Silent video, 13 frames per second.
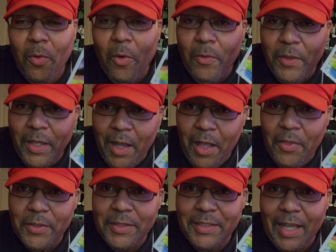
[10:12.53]
on the
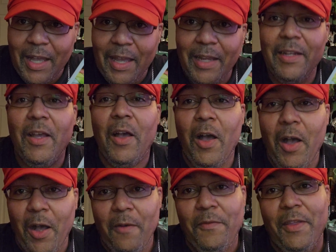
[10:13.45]
other side
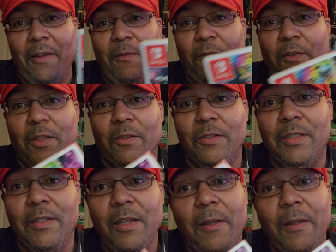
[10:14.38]
of that field.